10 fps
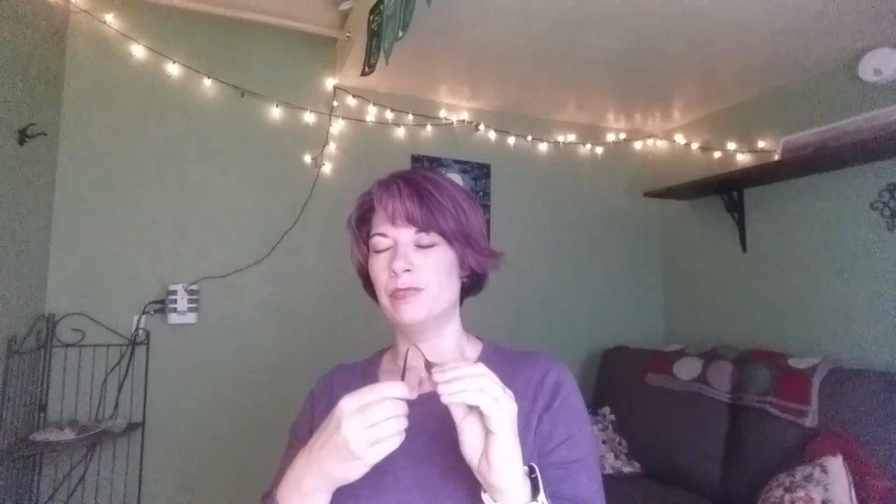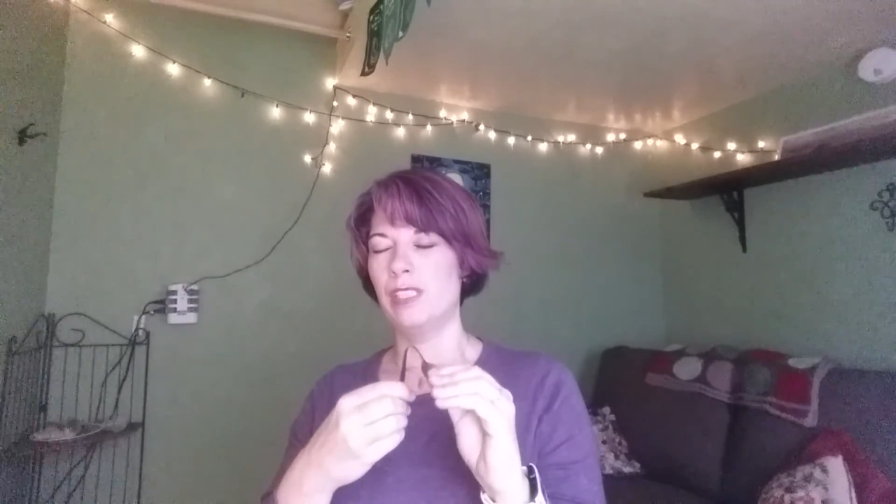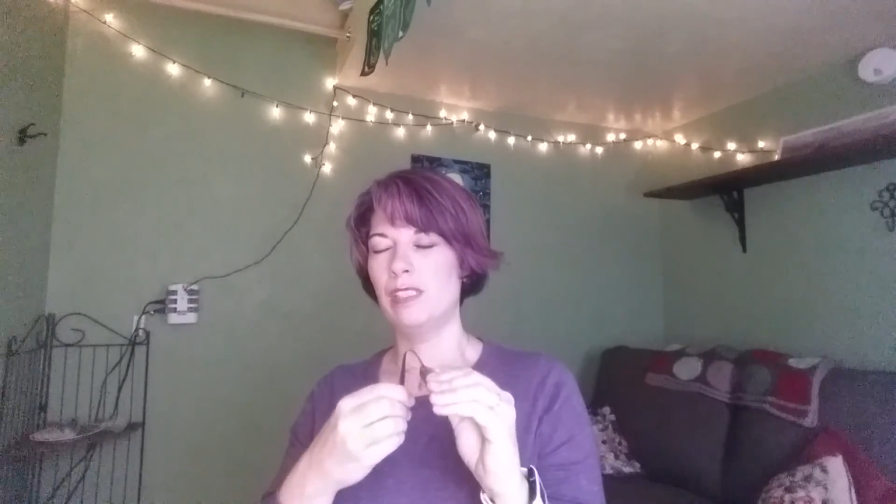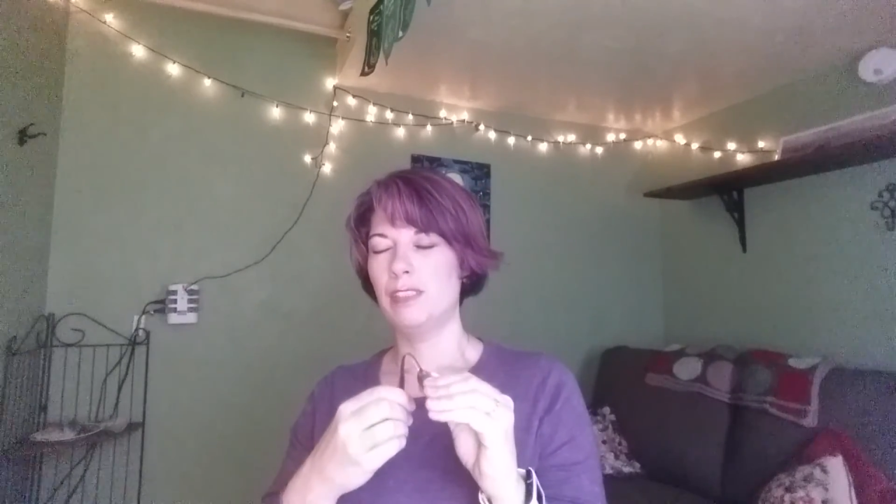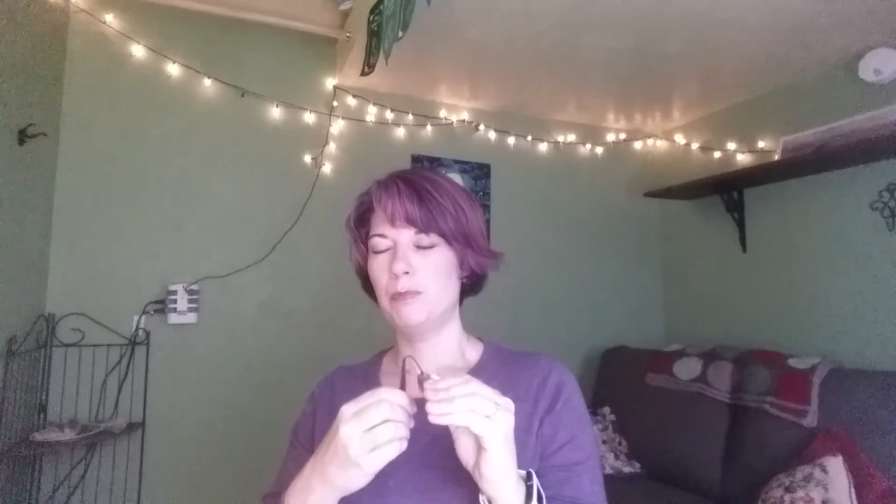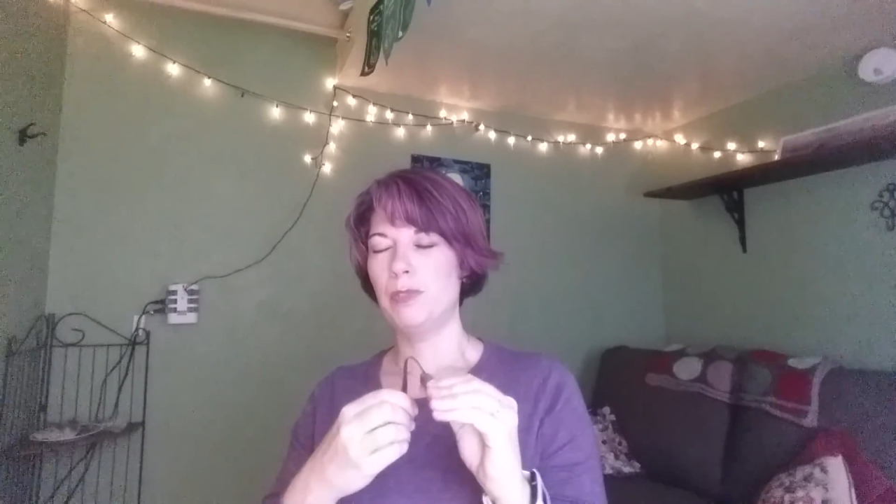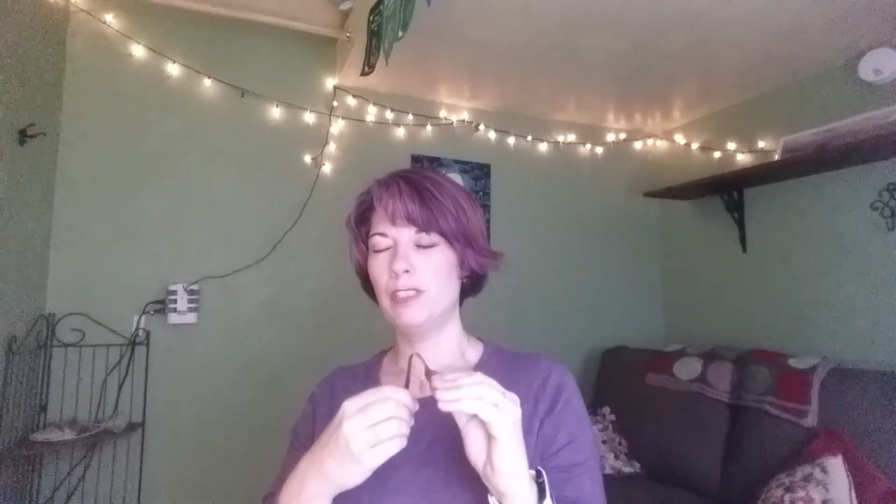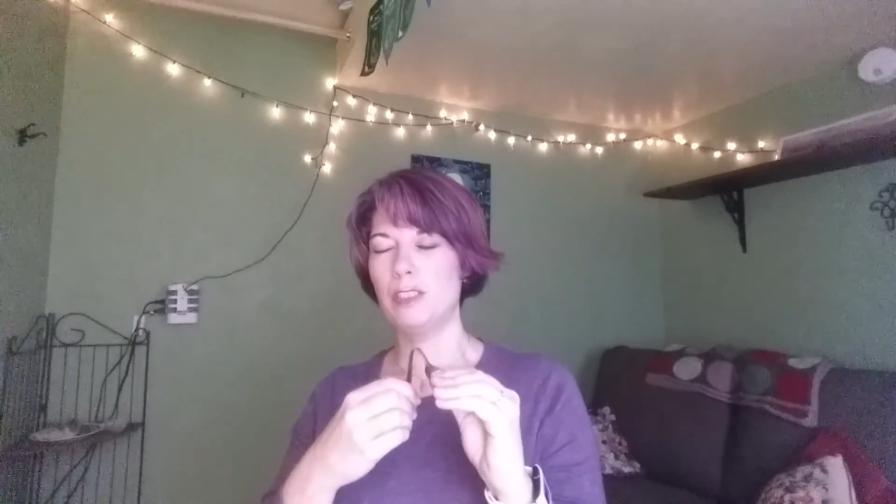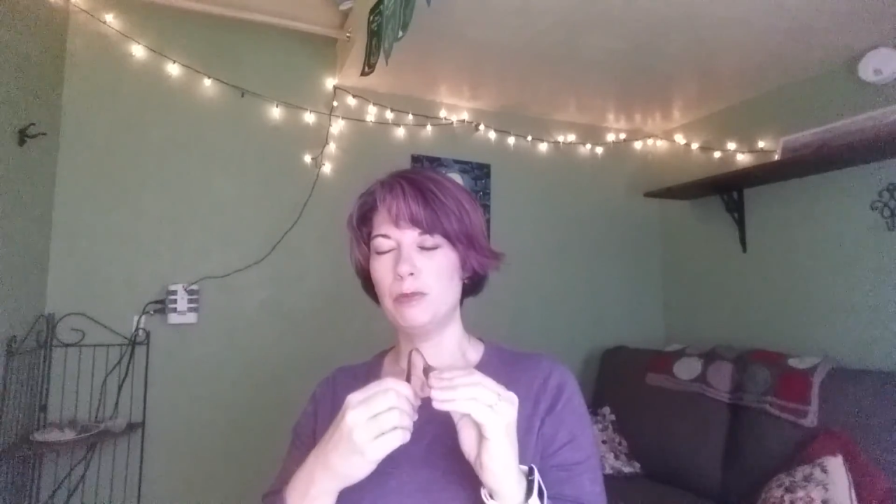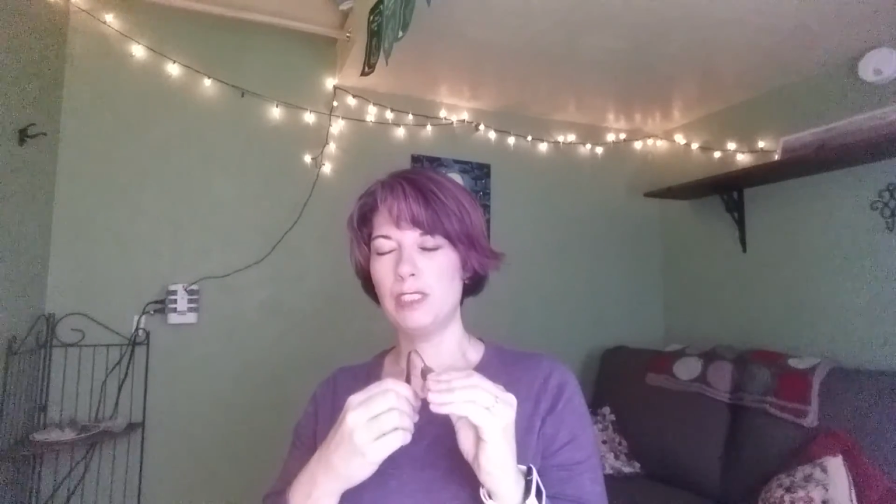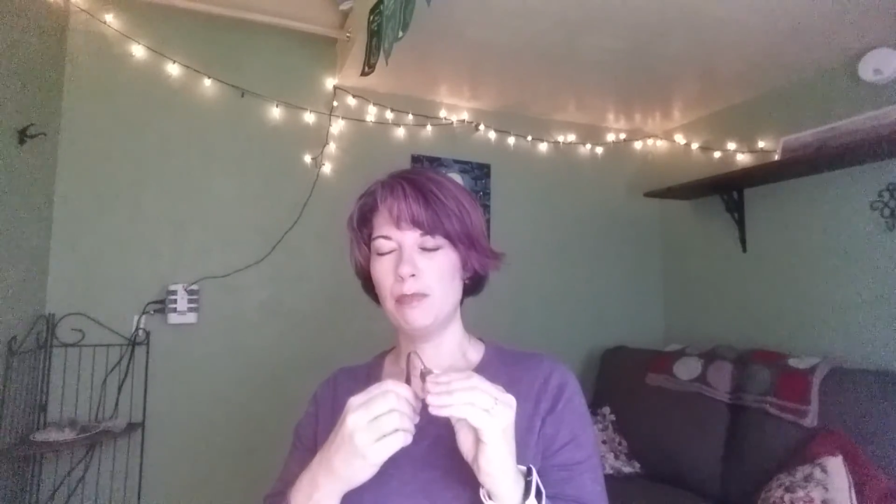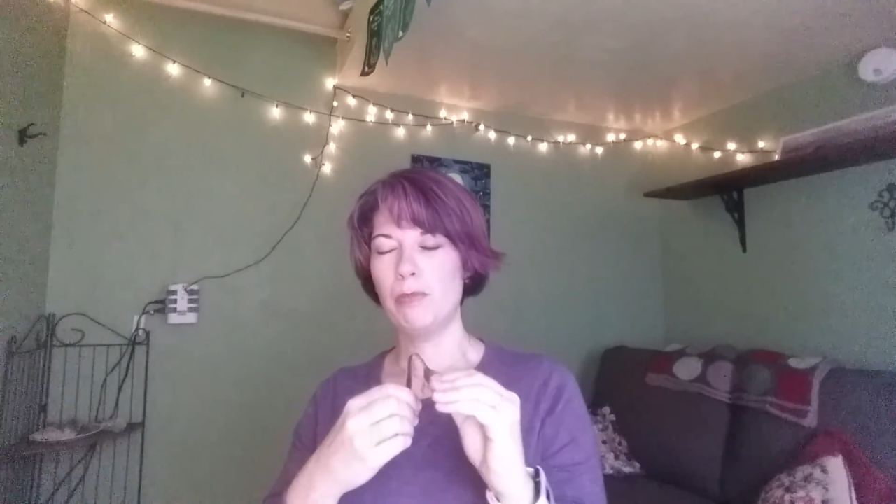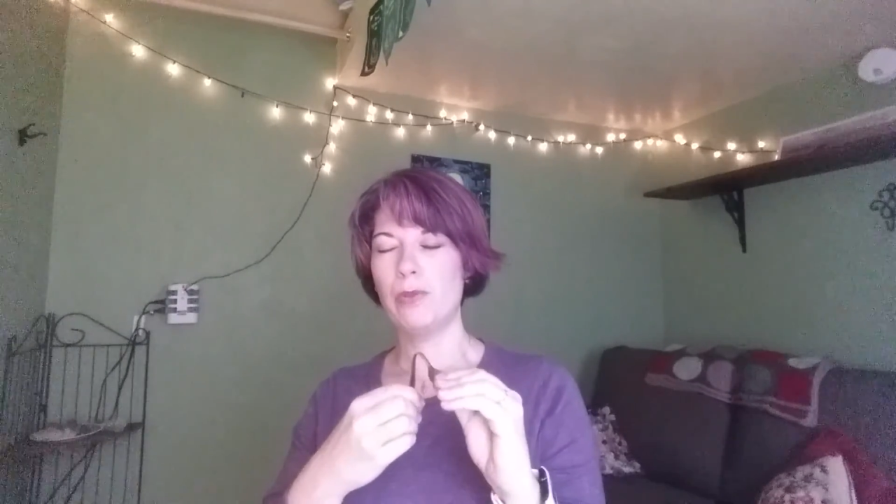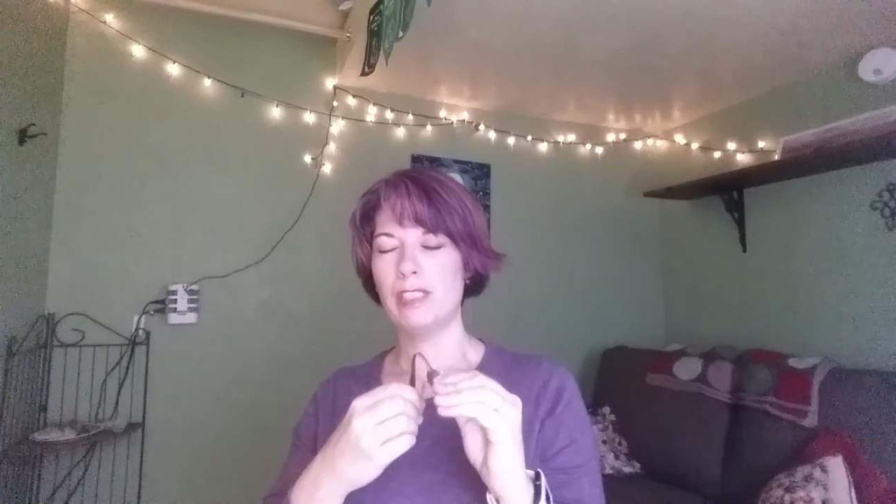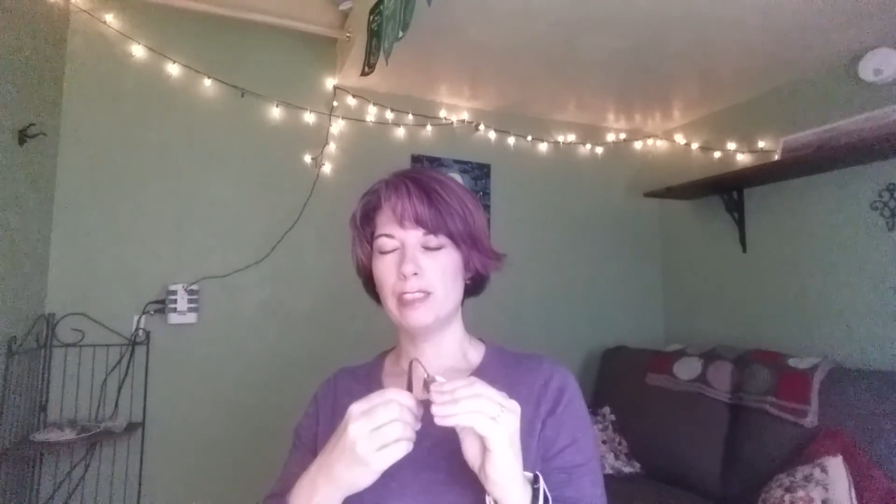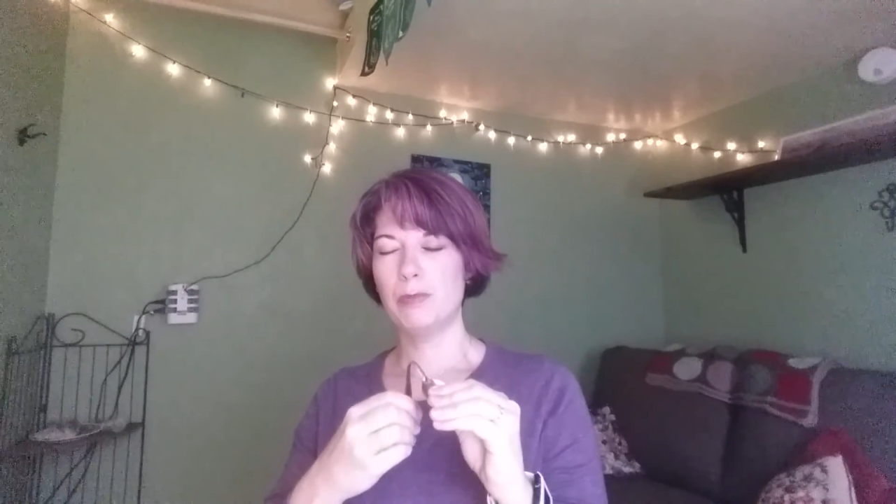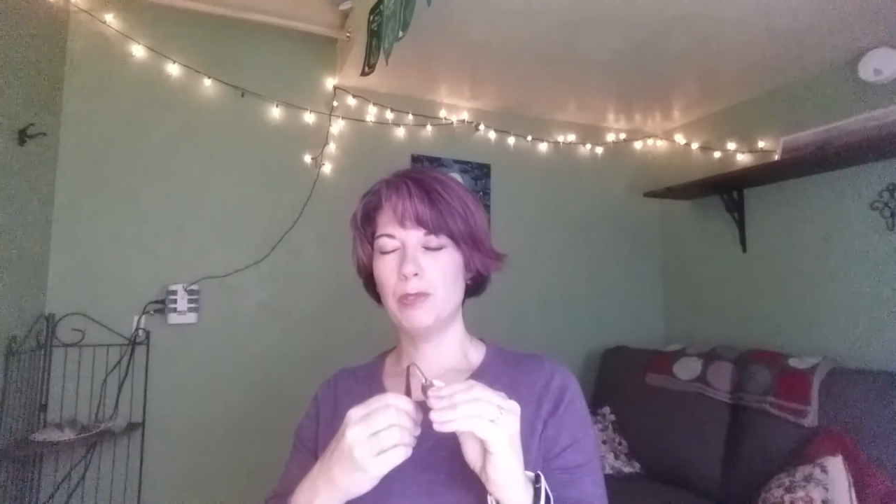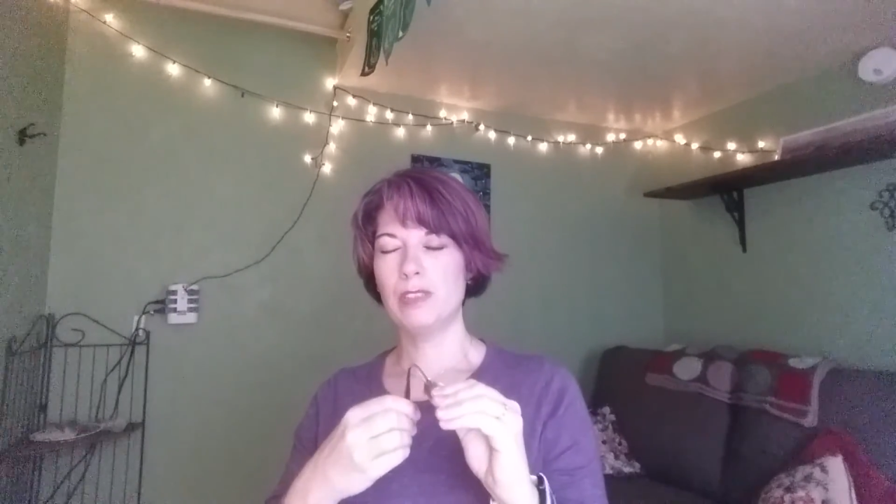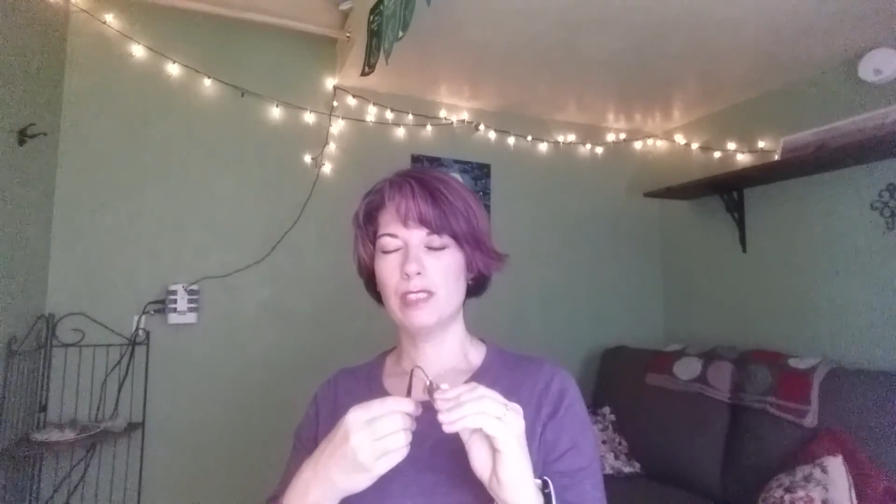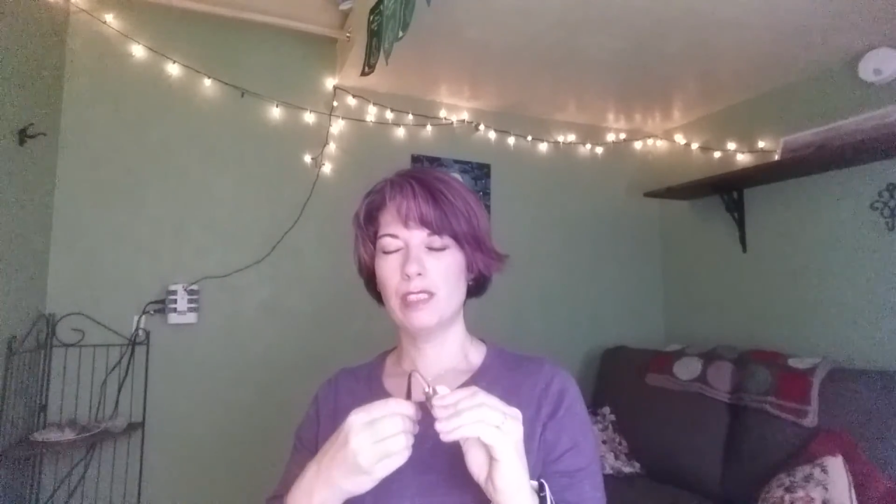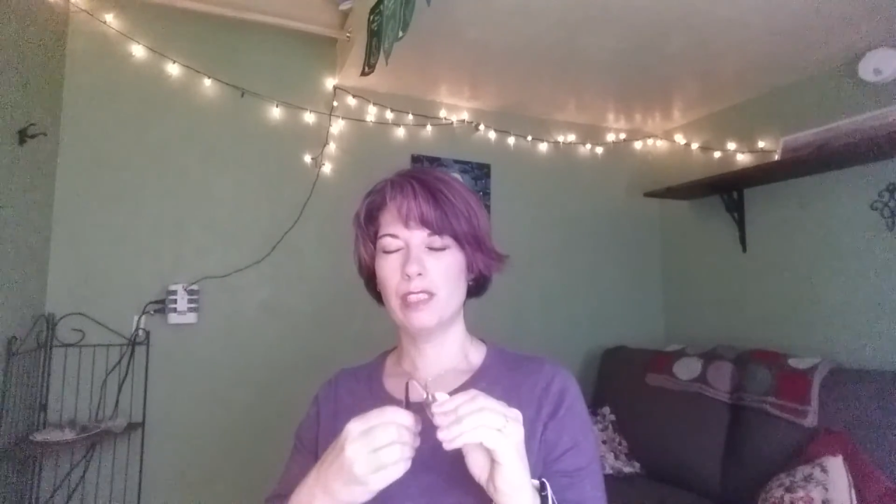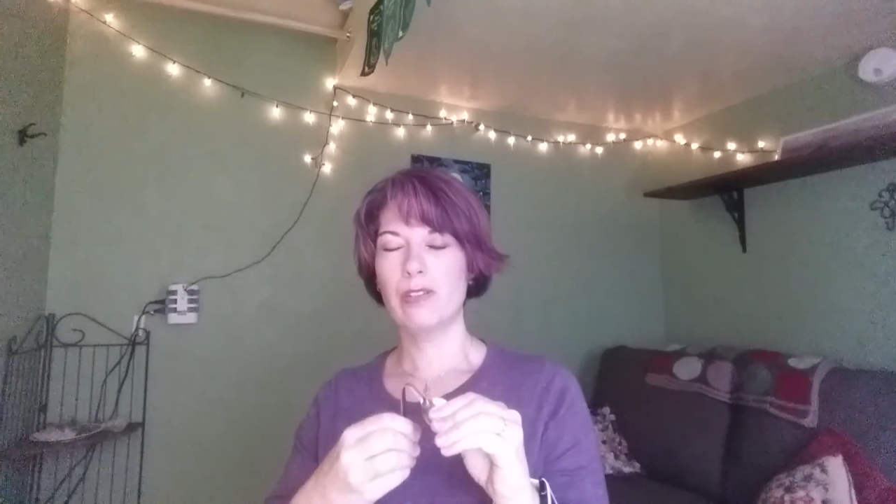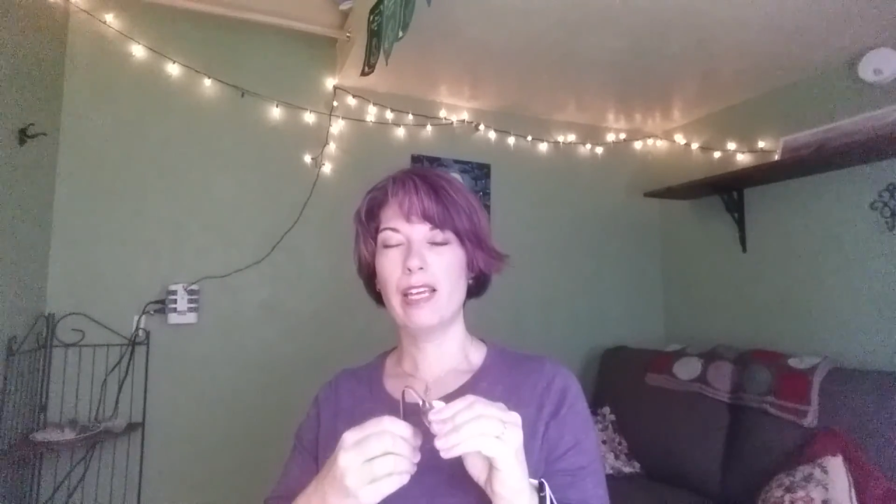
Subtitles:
And at some point, the spoon's going to go,